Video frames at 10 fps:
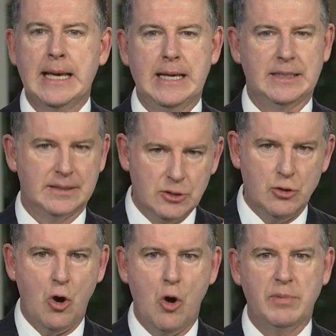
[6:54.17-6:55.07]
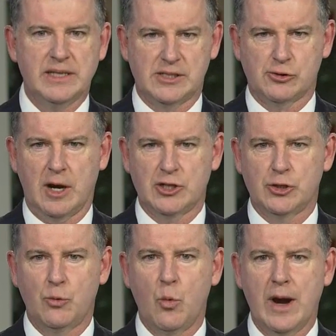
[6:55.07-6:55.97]
is new home
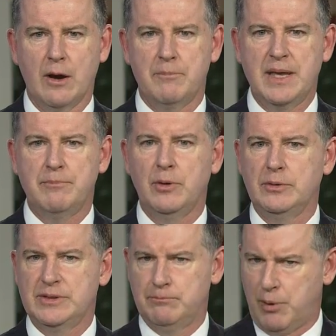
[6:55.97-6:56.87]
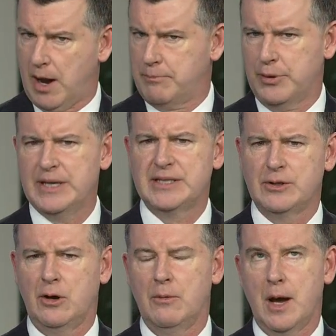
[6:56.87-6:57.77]
construction where people bought
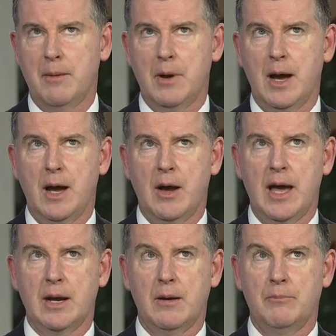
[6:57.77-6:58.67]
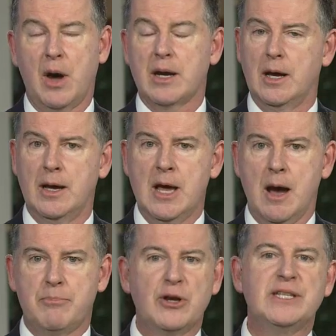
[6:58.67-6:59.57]
a
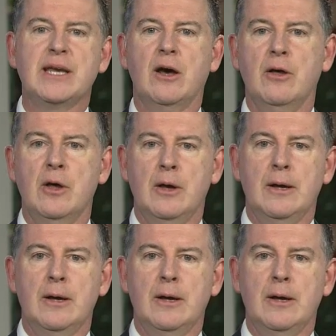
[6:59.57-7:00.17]
pre-sale